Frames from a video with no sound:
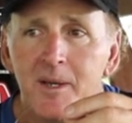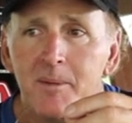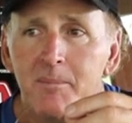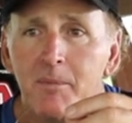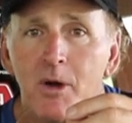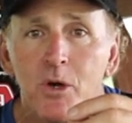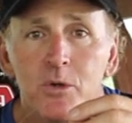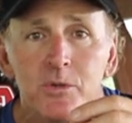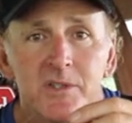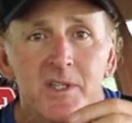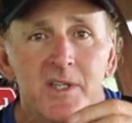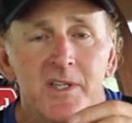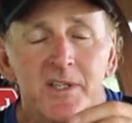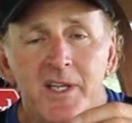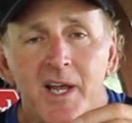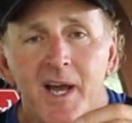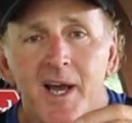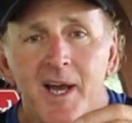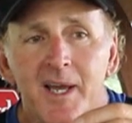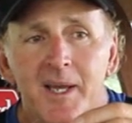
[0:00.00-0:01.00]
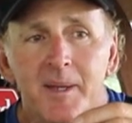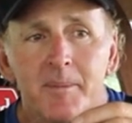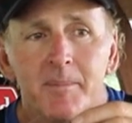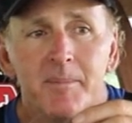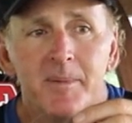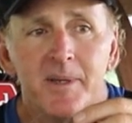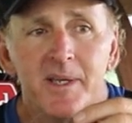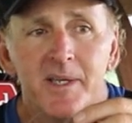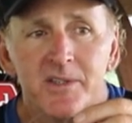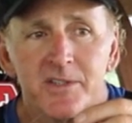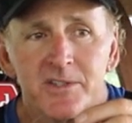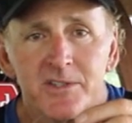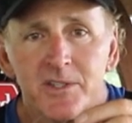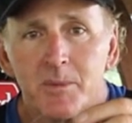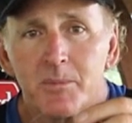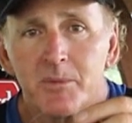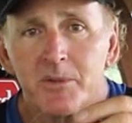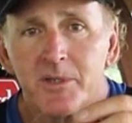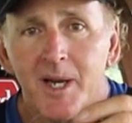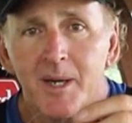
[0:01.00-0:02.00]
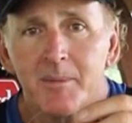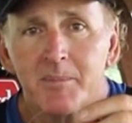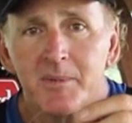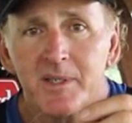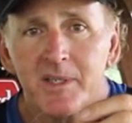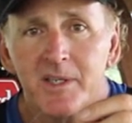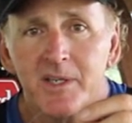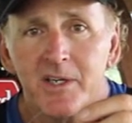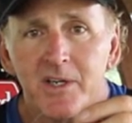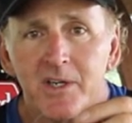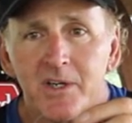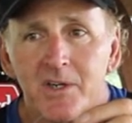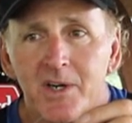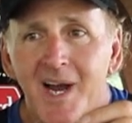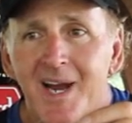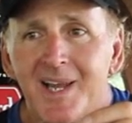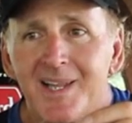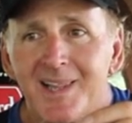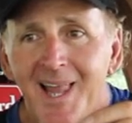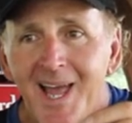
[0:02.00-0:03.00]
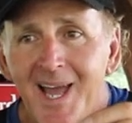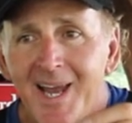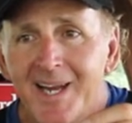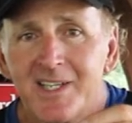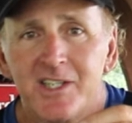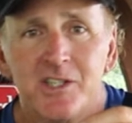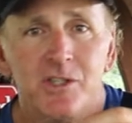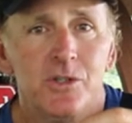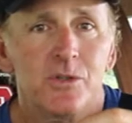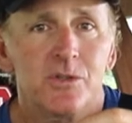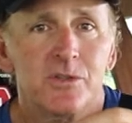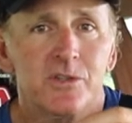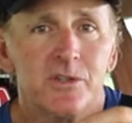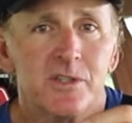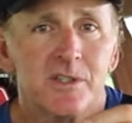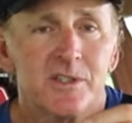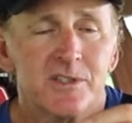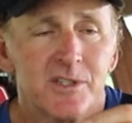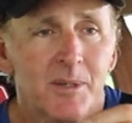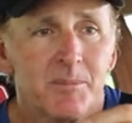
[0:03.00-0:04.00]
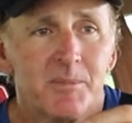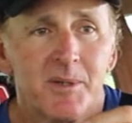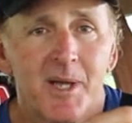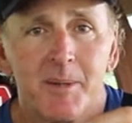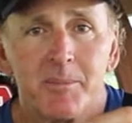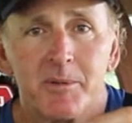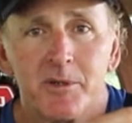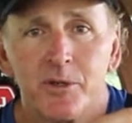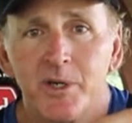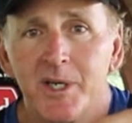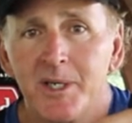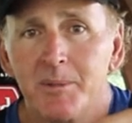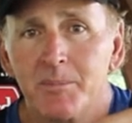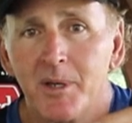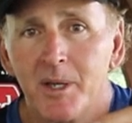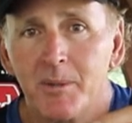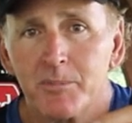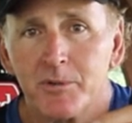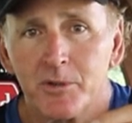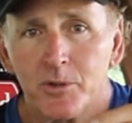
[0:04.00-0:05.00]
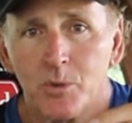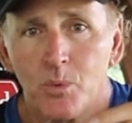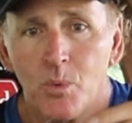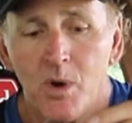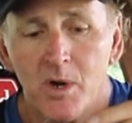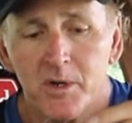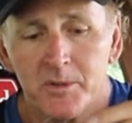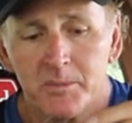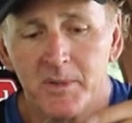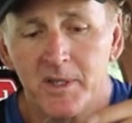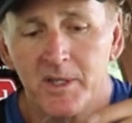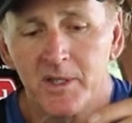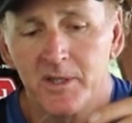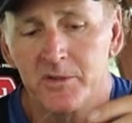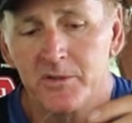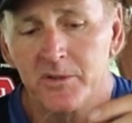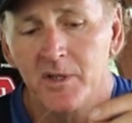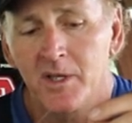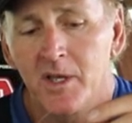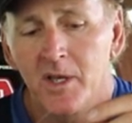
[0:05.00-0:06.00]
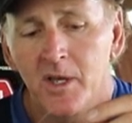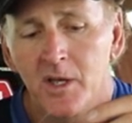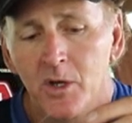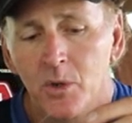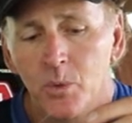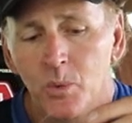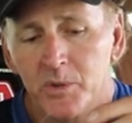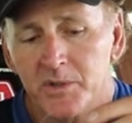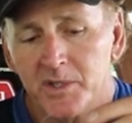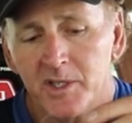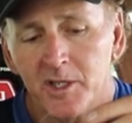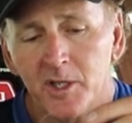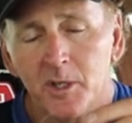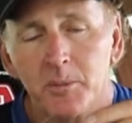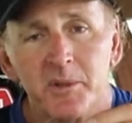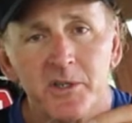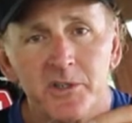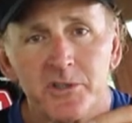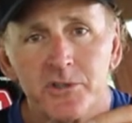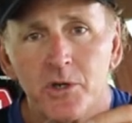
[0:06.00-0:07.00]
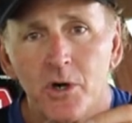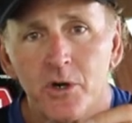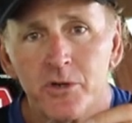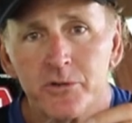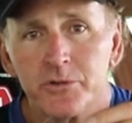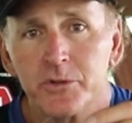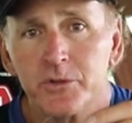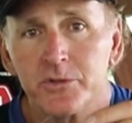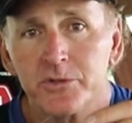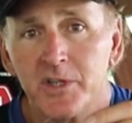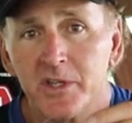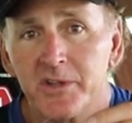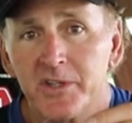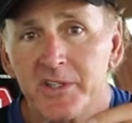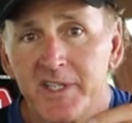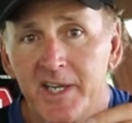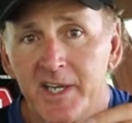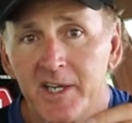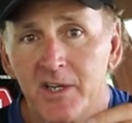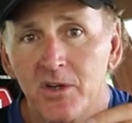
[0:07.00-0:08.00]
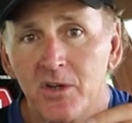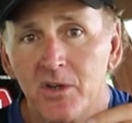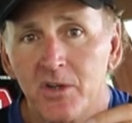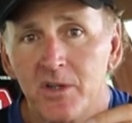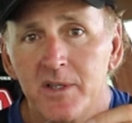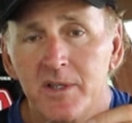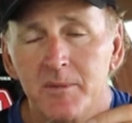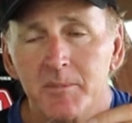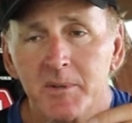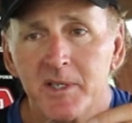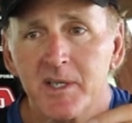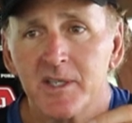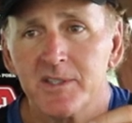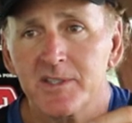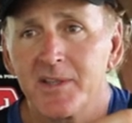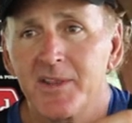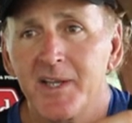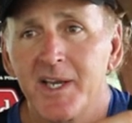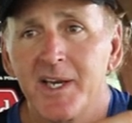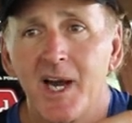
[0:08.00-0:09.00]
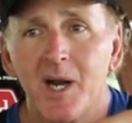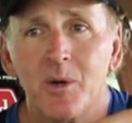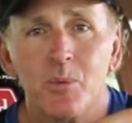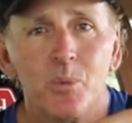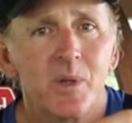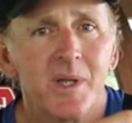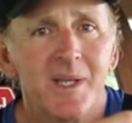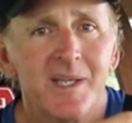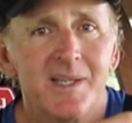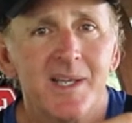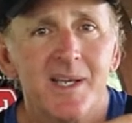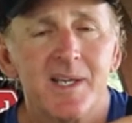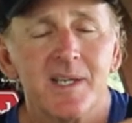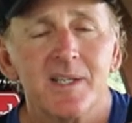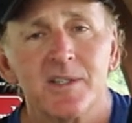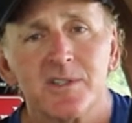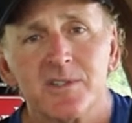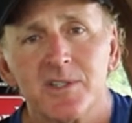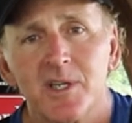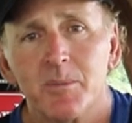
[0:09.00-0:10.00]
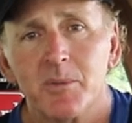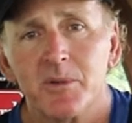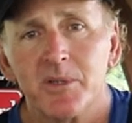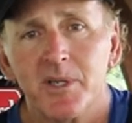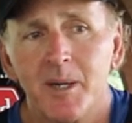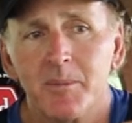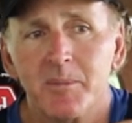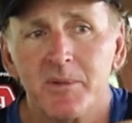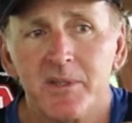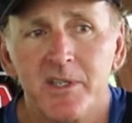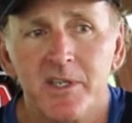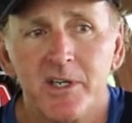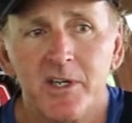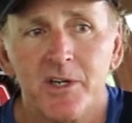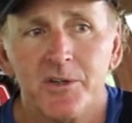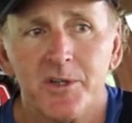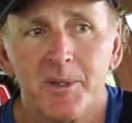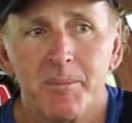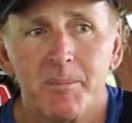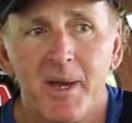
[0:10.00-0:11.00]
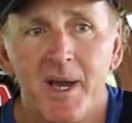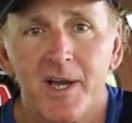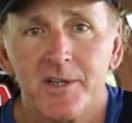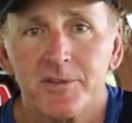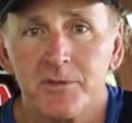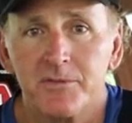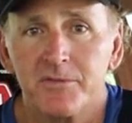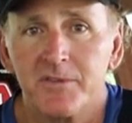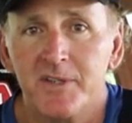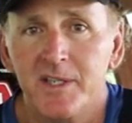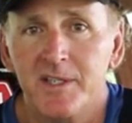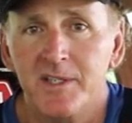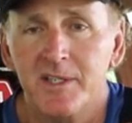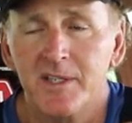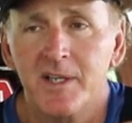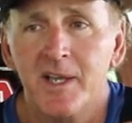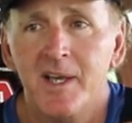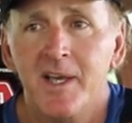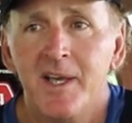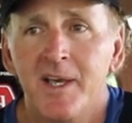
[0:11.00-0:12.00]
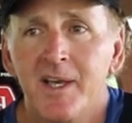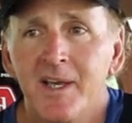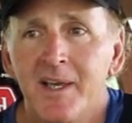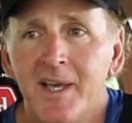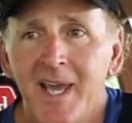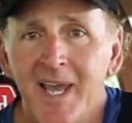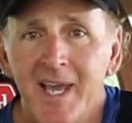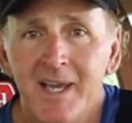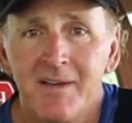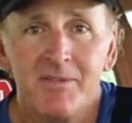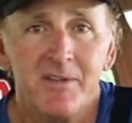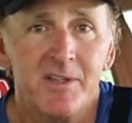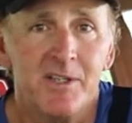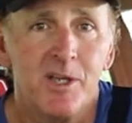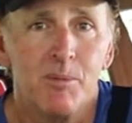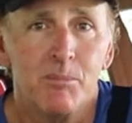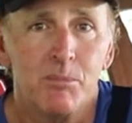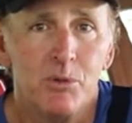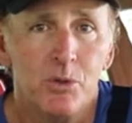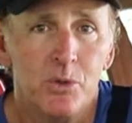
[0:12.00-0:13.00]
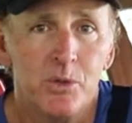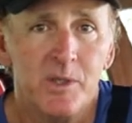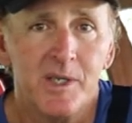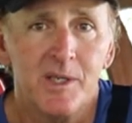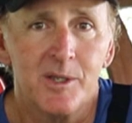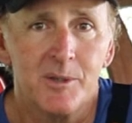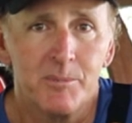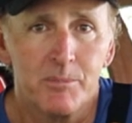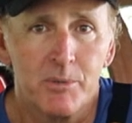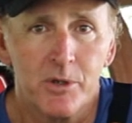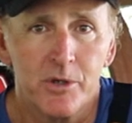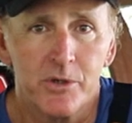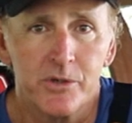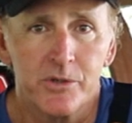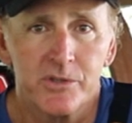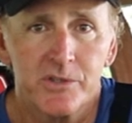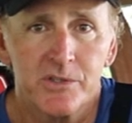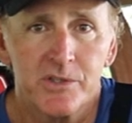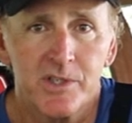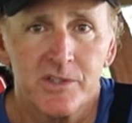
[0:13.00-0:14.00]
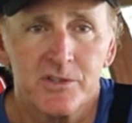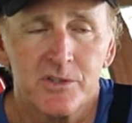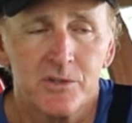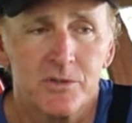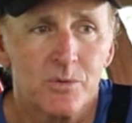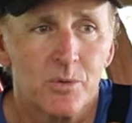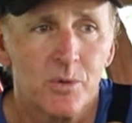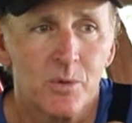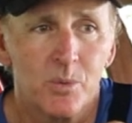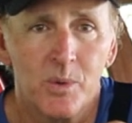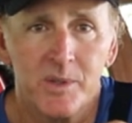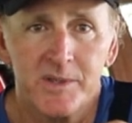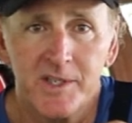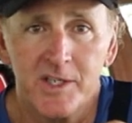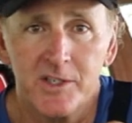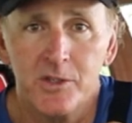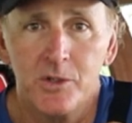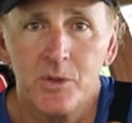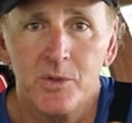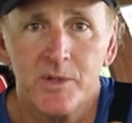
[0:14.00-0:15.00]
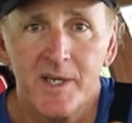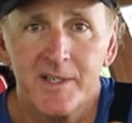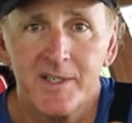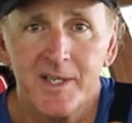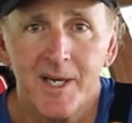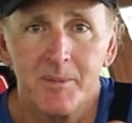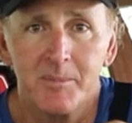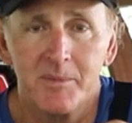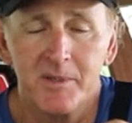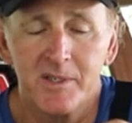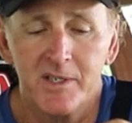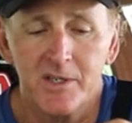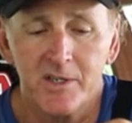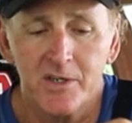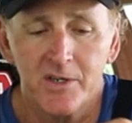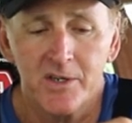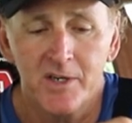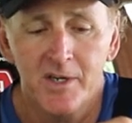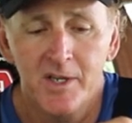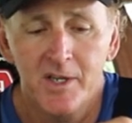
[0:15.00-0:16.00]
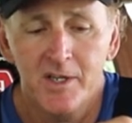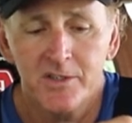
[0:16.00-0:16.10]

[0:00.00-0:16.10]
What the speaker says: Most of the time in the summertime of the year, I like to use some type of green pumpkin or watermelon with a little bit of chartreuse on the tail, because I really think in the summertime of the year that bass are feeding heavily on bluegill and perch. That's just sort of what they do that time of the year.